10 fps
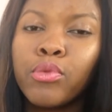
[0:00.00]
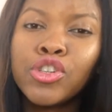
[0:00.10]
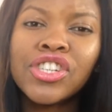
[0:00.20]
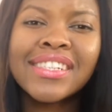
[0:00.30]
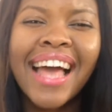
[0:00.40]

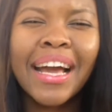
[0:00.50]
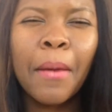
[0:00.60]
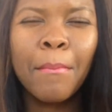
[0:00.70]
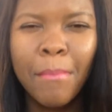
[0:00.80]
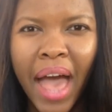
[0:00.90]
which is like
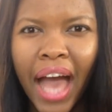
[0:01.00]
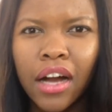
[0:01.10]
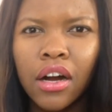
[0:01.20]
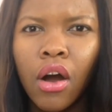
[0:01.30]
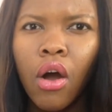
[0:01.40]
a
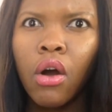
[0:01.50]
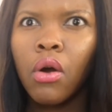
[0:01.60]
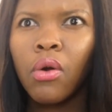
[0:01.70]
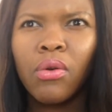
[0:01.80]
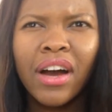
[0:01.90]
Mac,
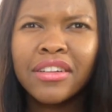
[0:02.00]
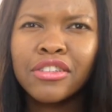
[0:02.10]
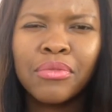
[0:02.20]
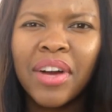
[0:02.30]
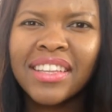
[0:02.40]
or I
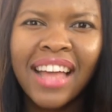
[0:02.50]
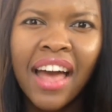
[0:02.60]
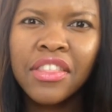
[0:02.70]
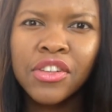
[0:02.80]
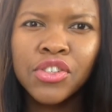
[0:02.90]
don't know what the
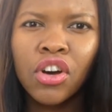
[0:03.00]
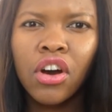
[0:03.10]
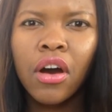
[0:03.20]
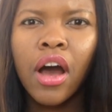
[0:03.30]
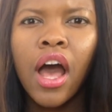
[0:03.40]
others
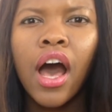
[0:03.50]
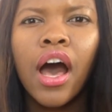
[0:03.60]
are.